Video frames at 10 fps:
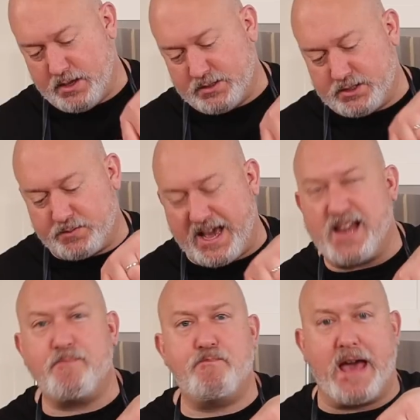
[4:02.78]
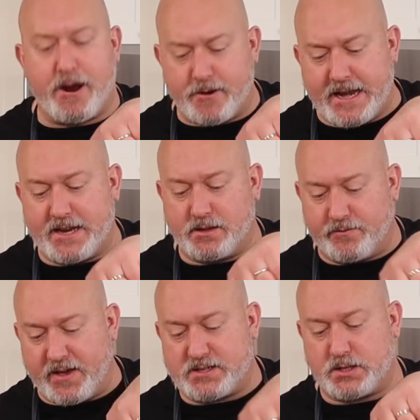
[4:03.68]
So I'm kind of marinating the
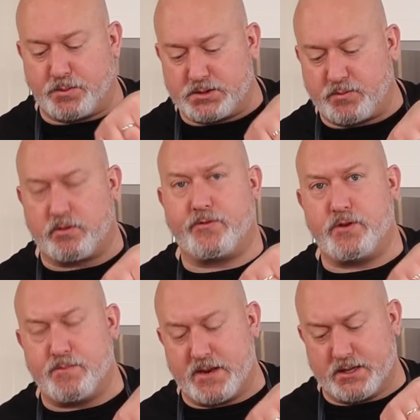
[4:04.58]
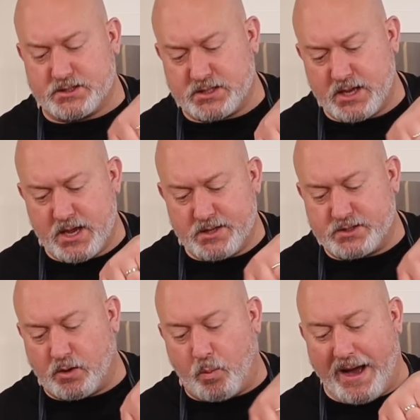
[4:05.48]
vegetables for a few minutes.
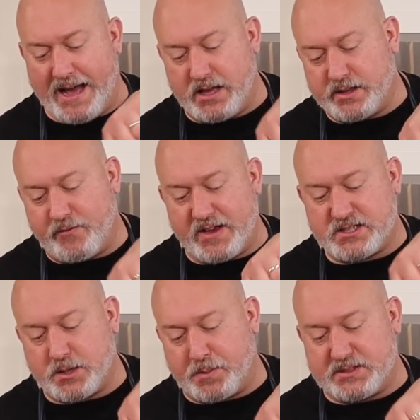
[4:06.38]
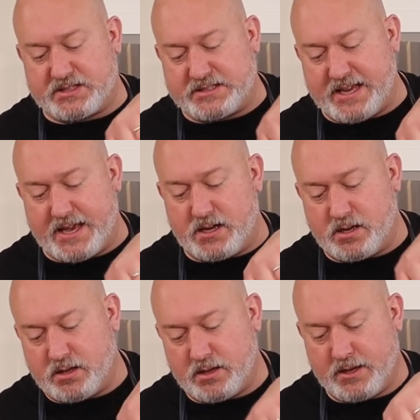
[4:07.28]
So while the vegetables sit
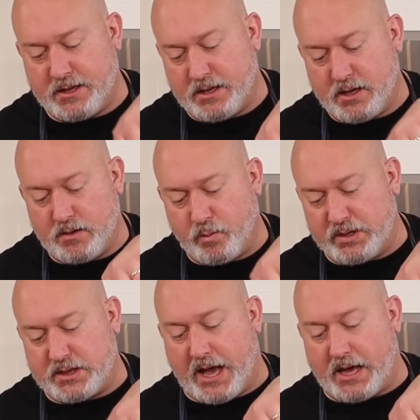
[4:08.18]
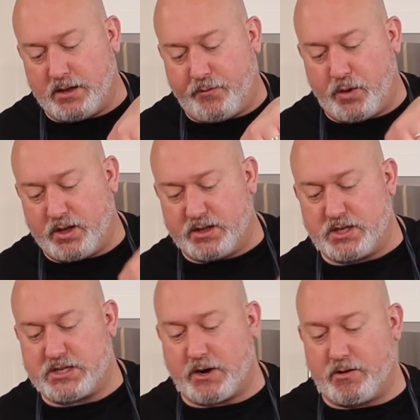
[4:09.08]
with the olive oil and the
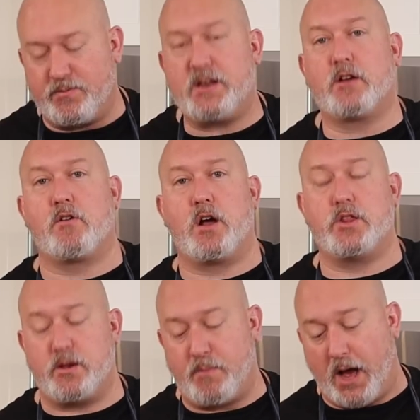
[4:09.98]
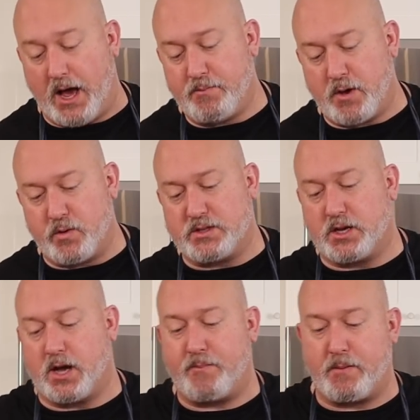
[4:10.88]
sherry vinegar on them, I'm going to
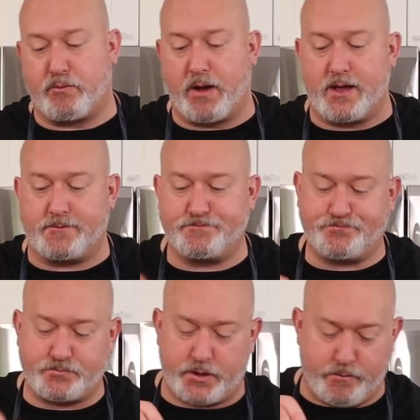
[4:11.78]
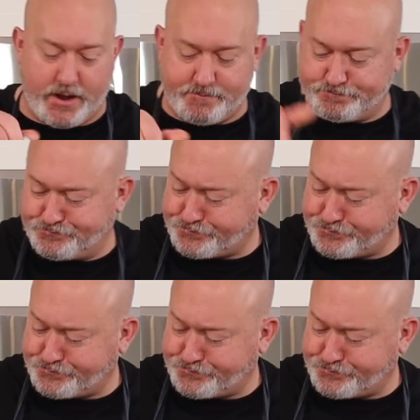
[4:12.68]
cut my bread, all right?